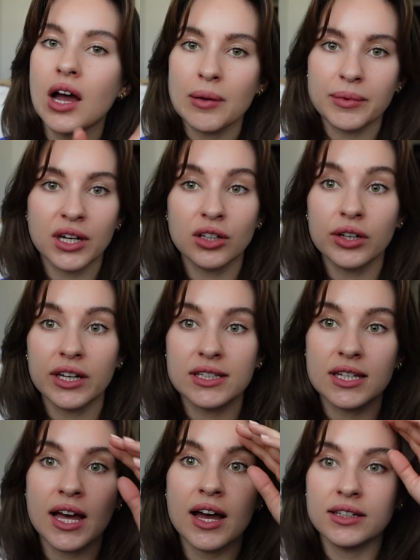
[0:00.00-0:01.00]
I'm gonna look
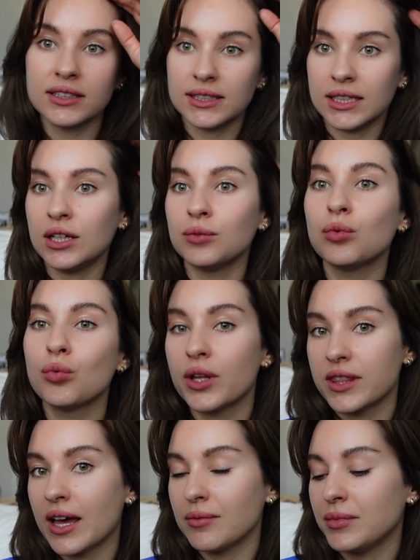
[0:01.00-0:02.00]
into that and see
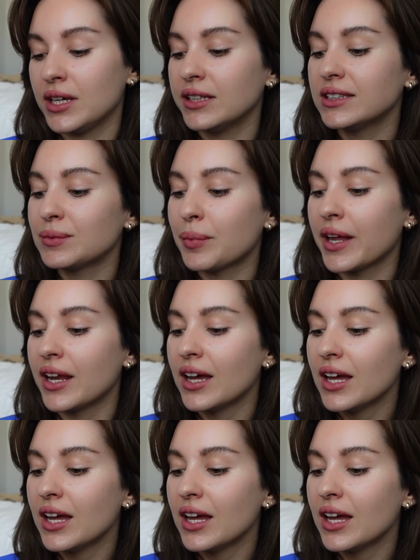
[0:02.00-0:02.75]
what that means, but